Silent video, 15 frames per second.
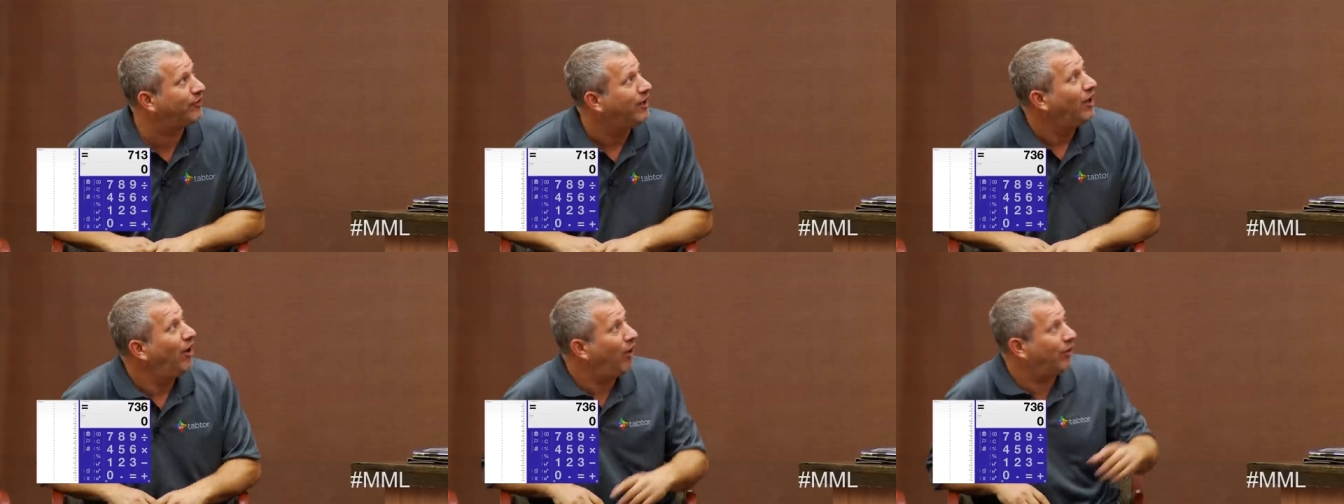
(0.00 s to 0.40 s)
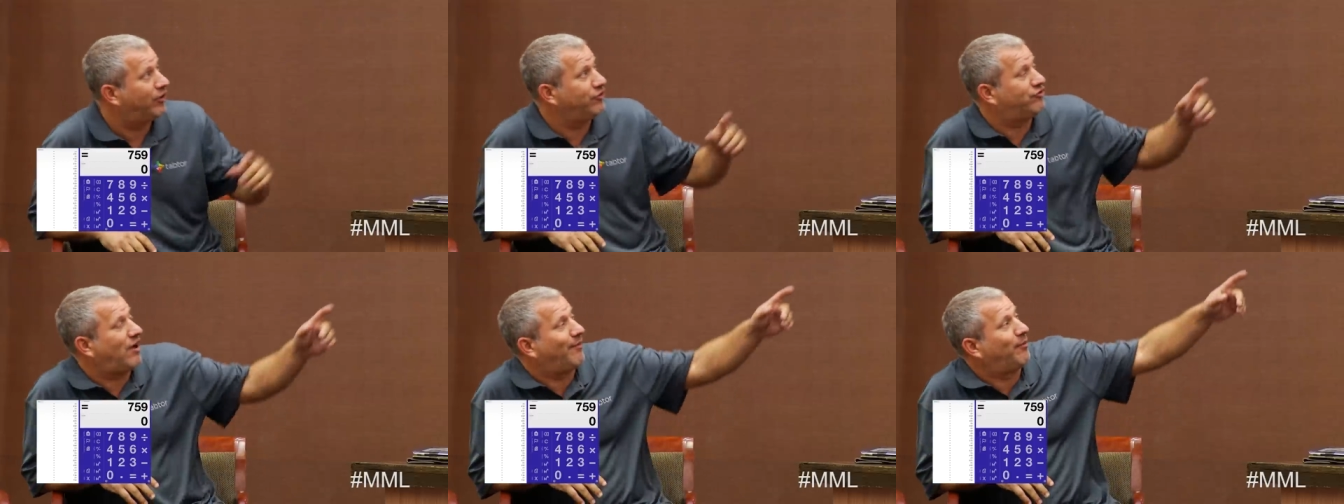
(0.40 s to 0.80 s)
437, 460, 483. Oh, good
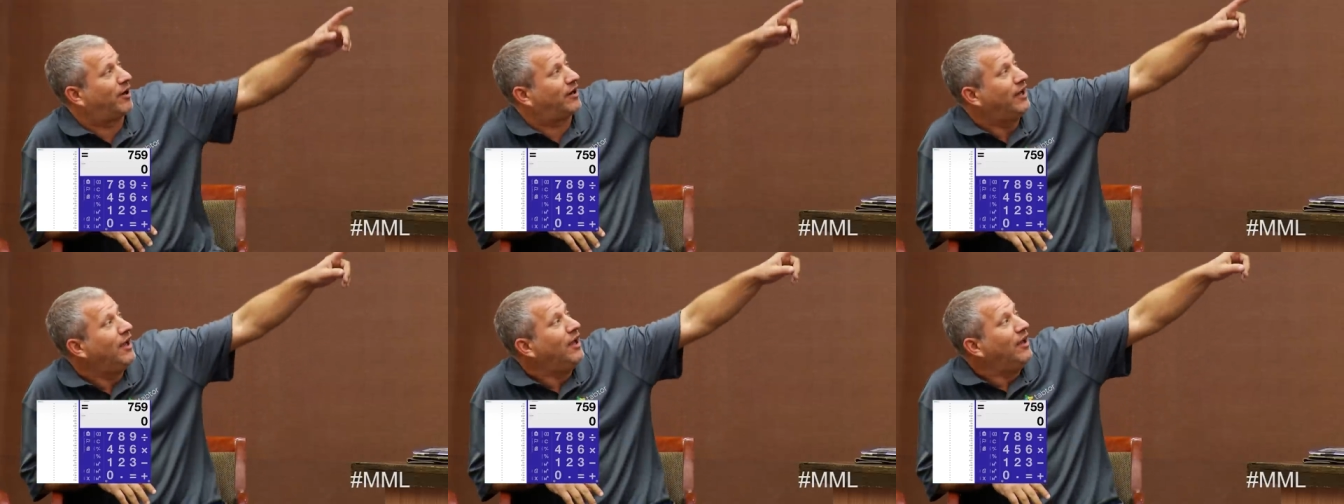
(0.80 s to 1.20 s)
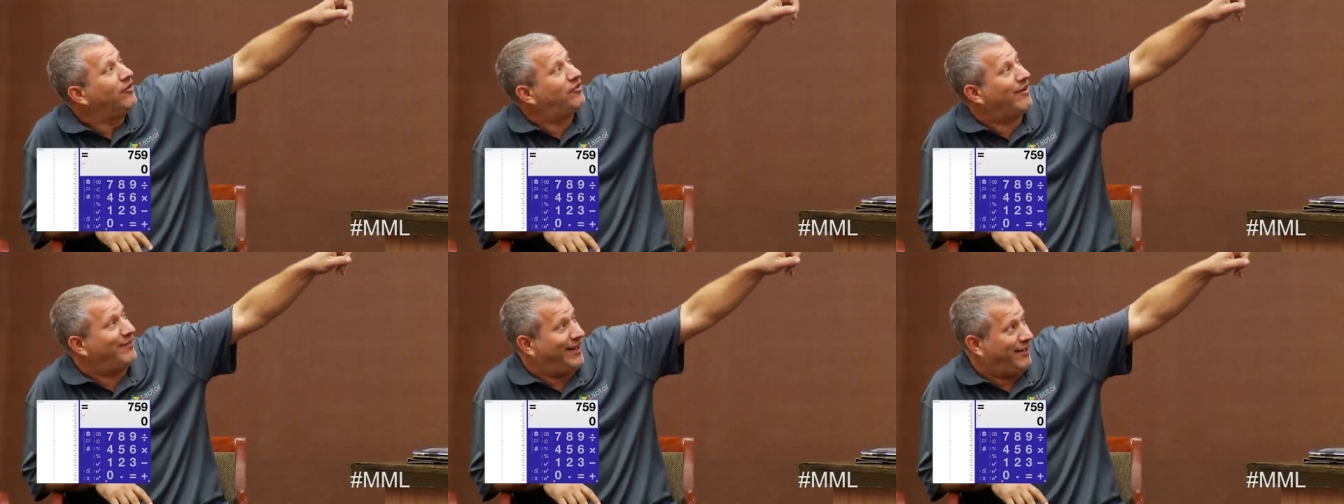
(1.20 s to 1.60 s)
job, Mark.
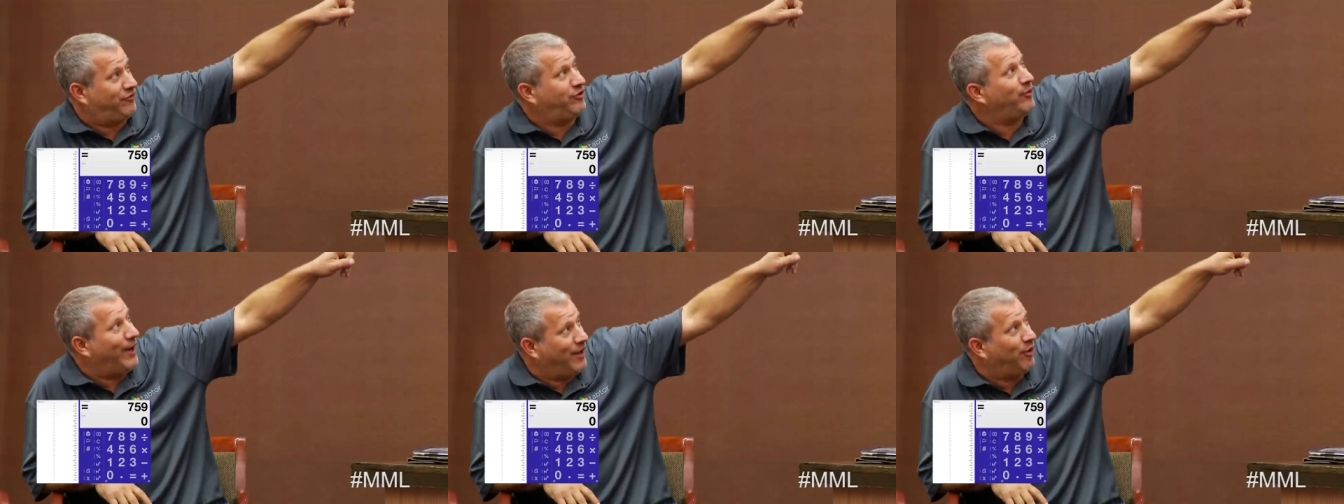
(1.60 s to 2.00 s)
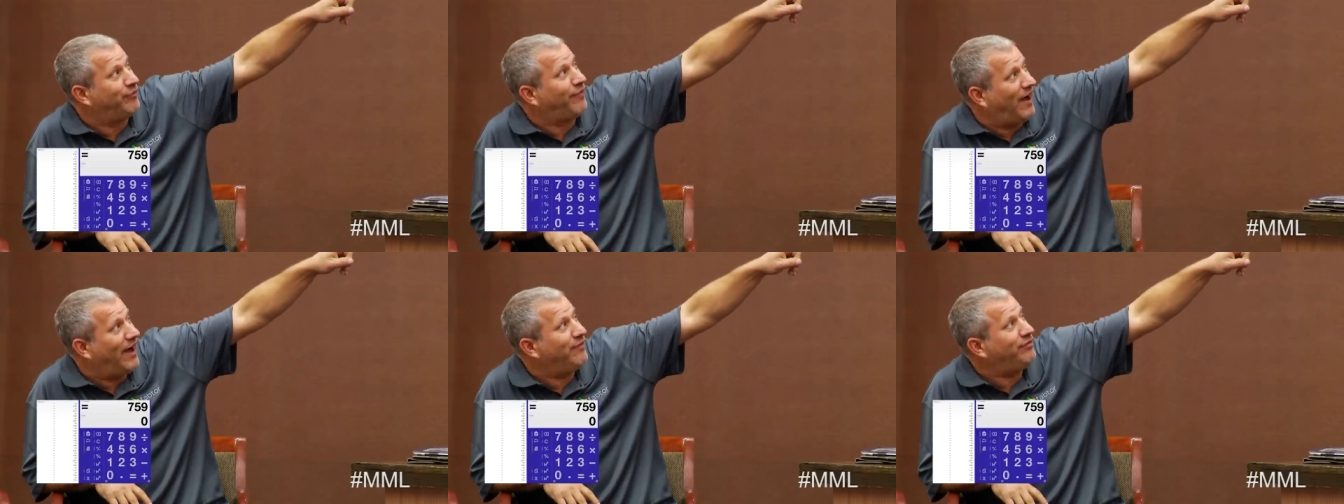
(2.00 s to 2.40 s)
782, 805.
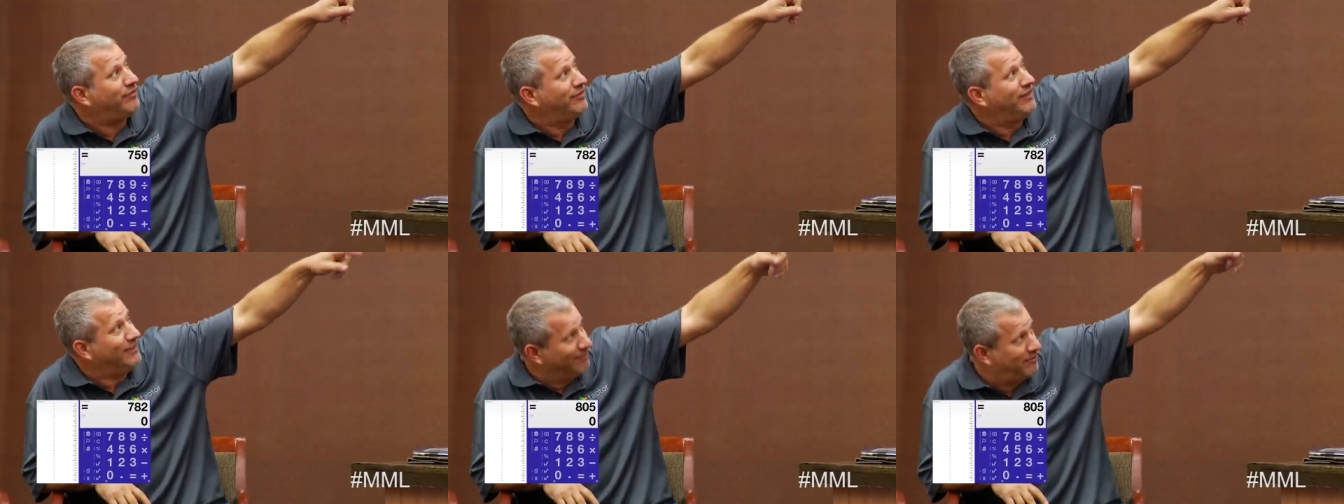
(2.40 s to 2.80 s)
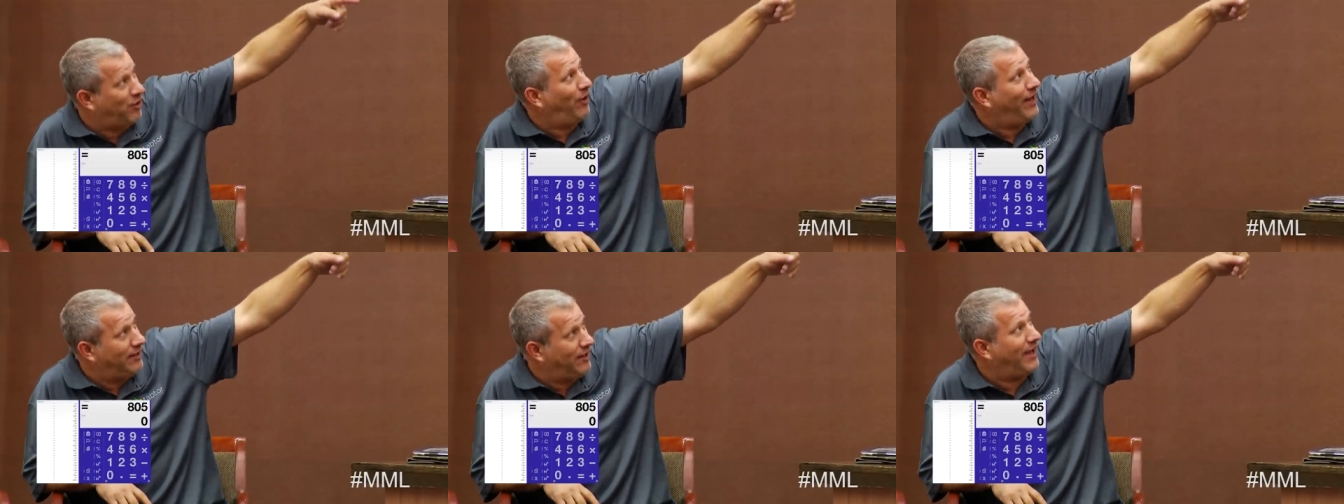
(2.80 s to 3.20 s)
Go
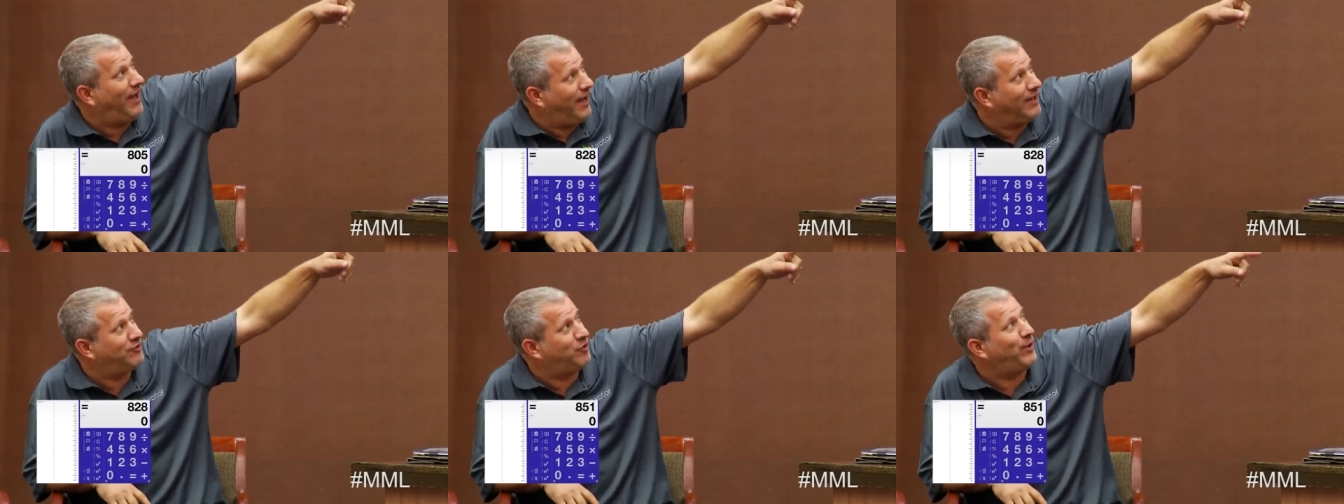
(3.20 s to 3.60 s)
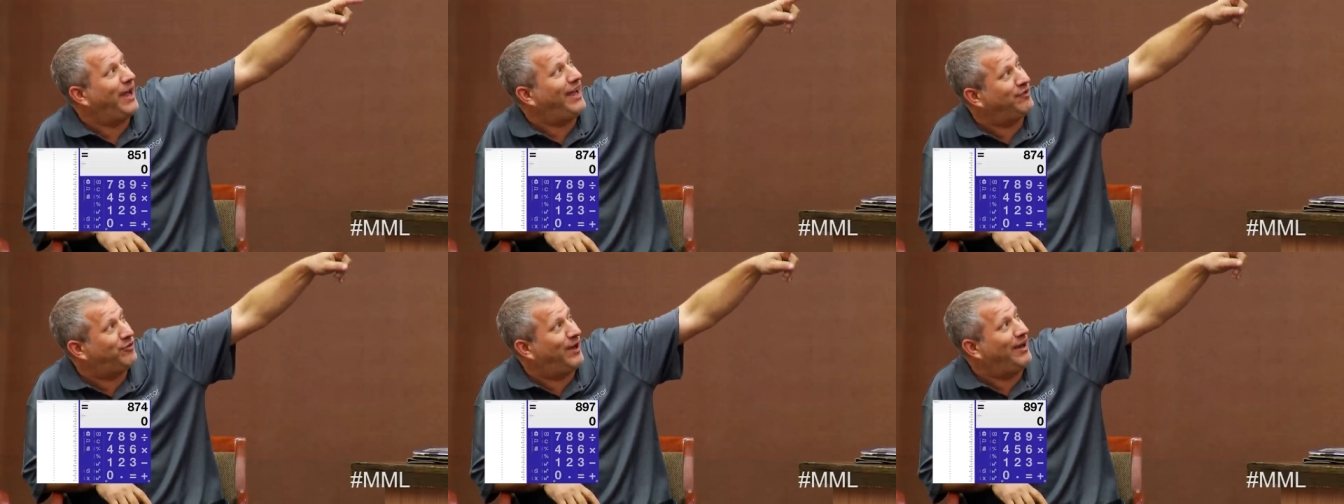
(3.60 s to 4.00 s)
ahead,
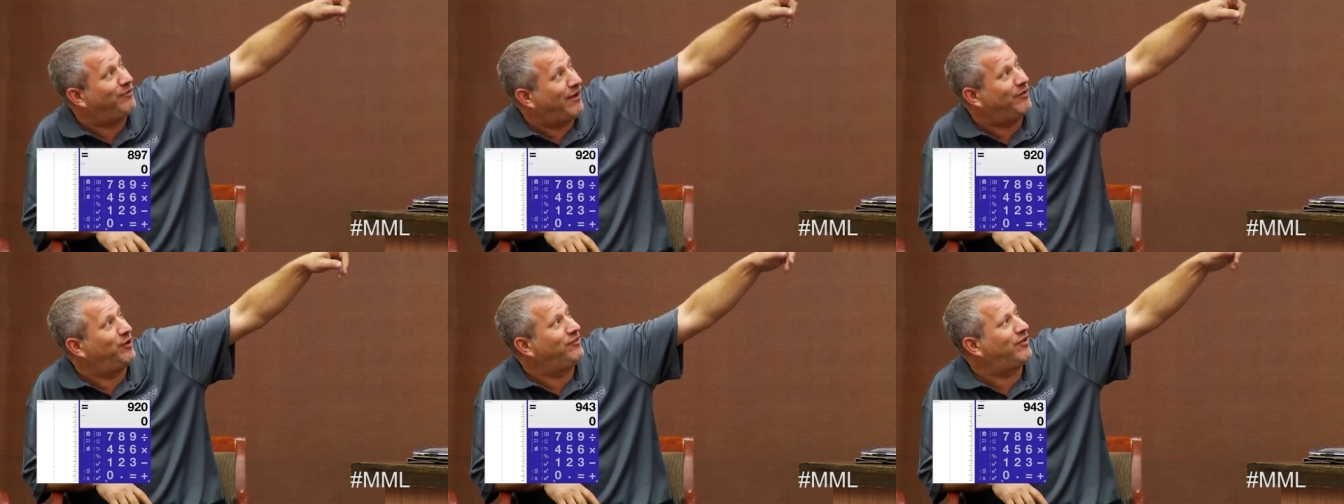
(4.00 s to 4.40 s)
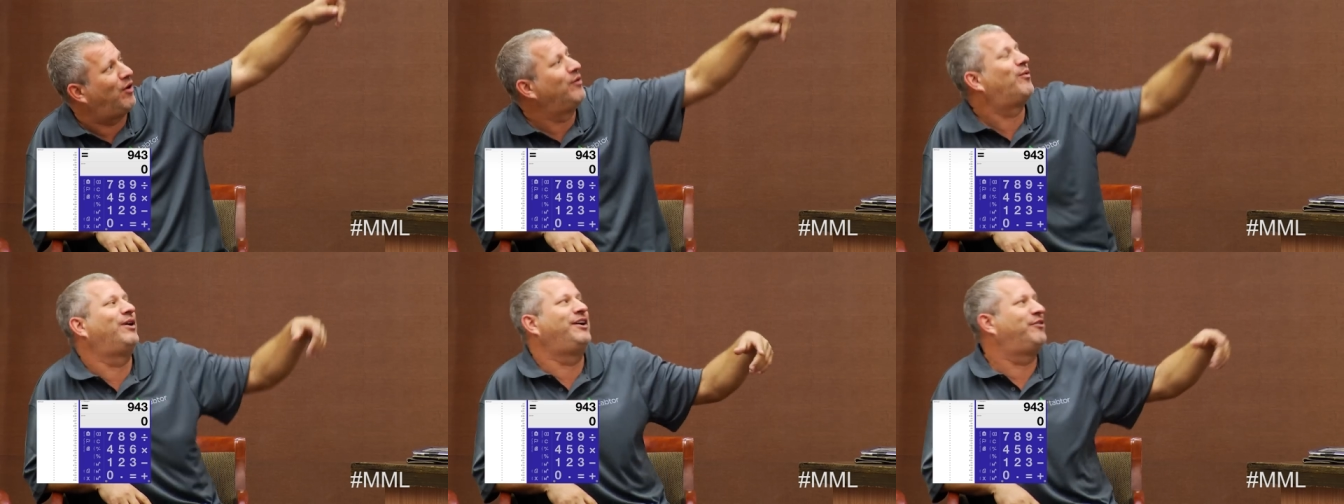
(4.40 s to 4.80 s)
82885.
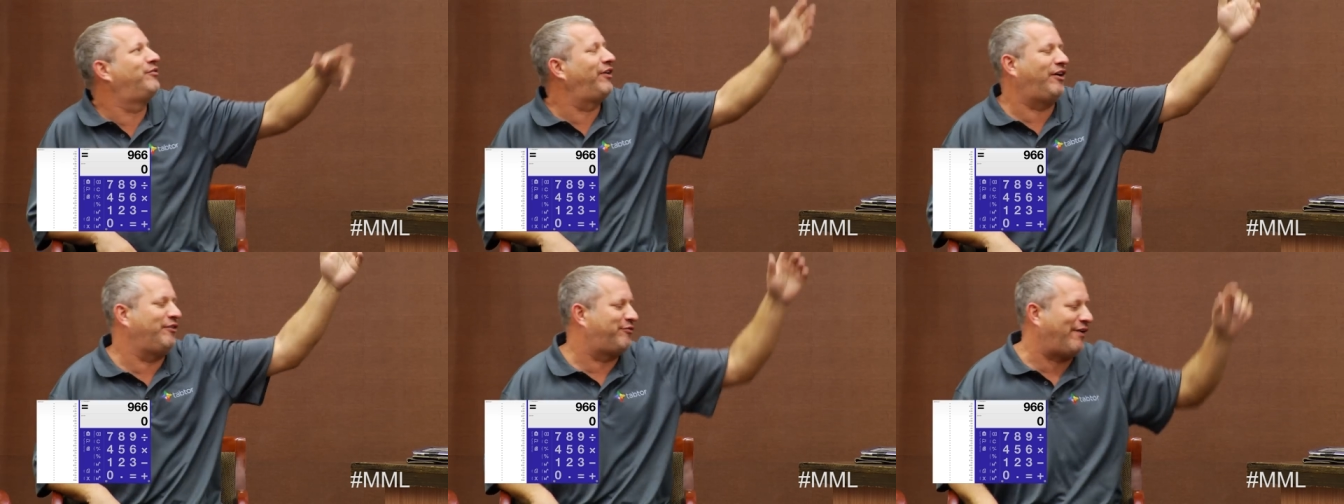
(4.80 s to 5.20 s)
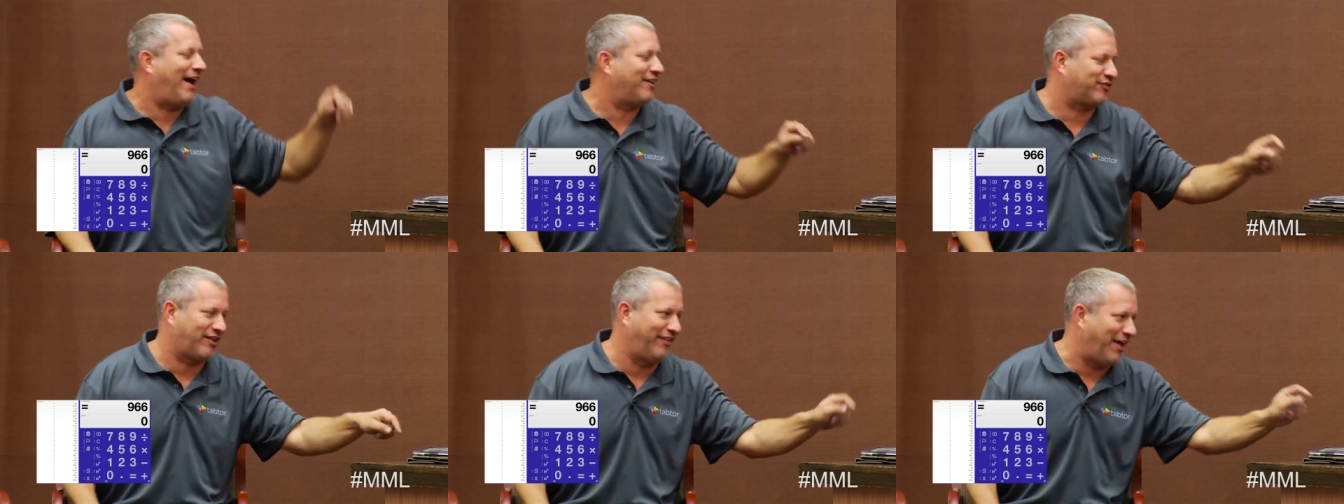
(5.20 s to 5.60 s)
Well, you're very
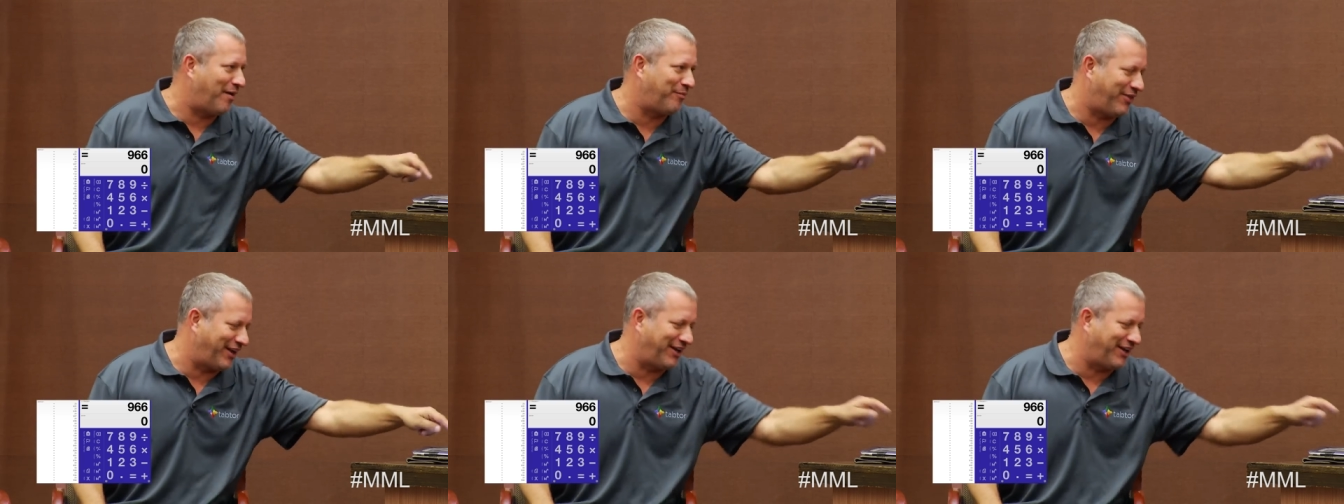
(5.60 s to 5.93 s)
fast on that thing